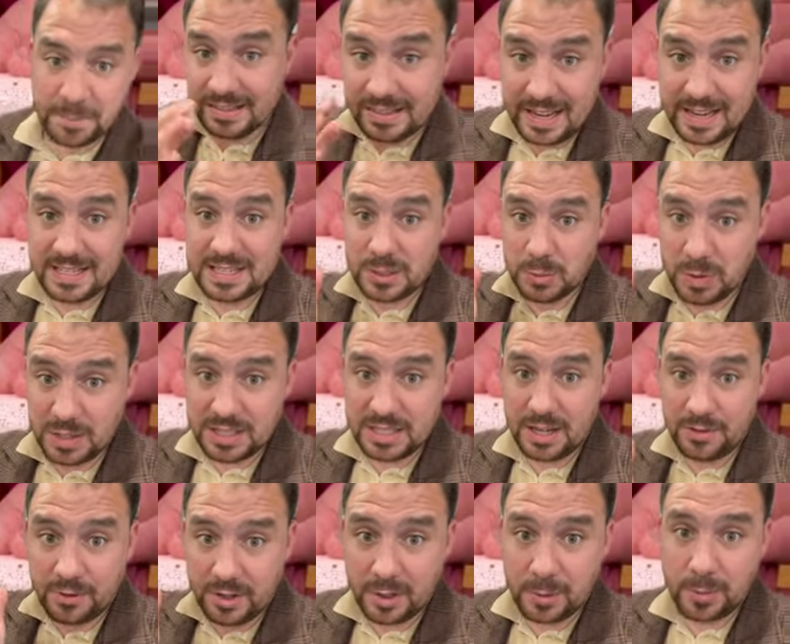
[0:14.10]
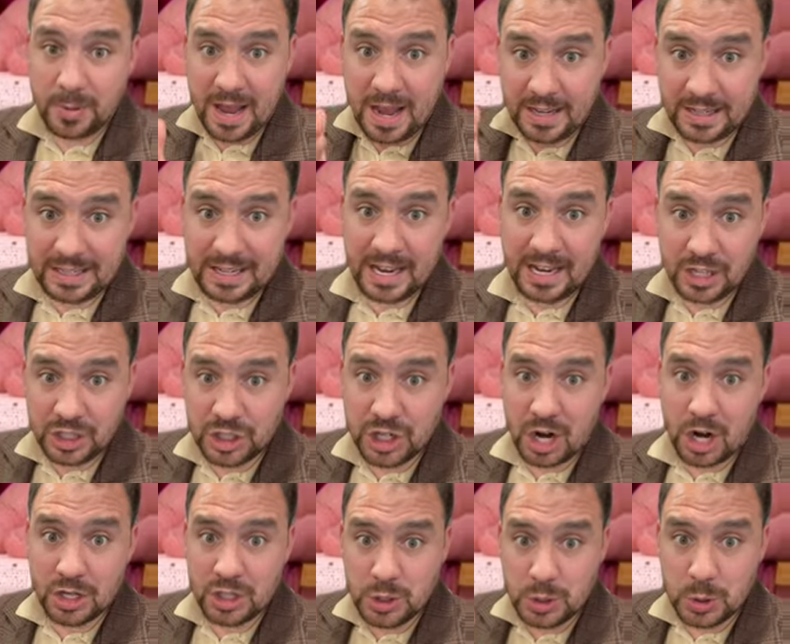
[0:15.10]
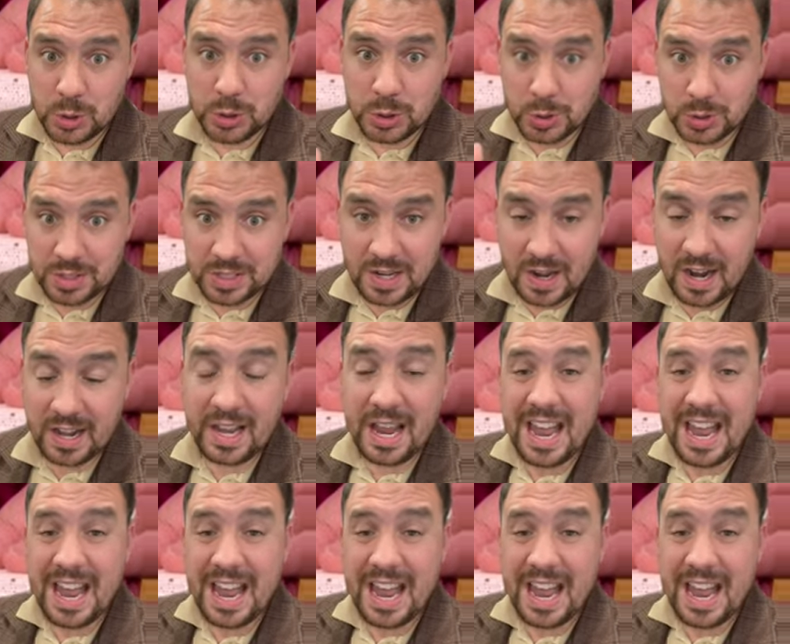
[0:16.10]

This specific pen King Charles used to sign